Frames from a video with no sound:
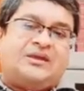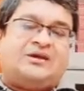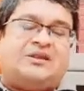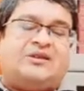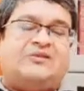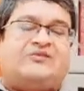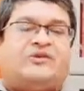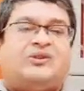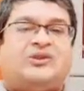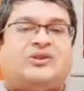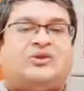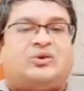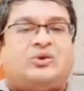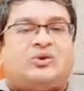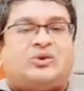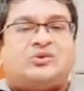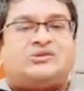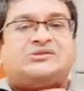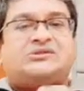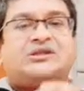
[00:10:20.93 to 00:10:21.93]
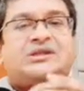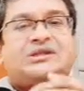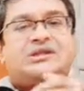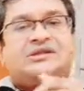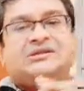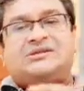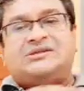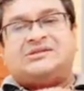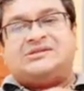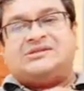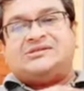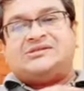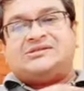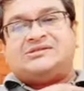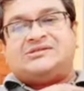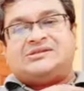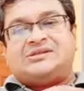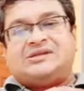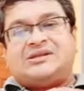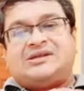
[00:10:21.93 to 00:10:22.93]
referring to gods and
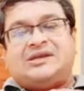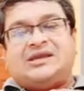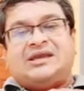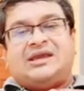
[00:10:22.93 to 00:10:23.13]
angels,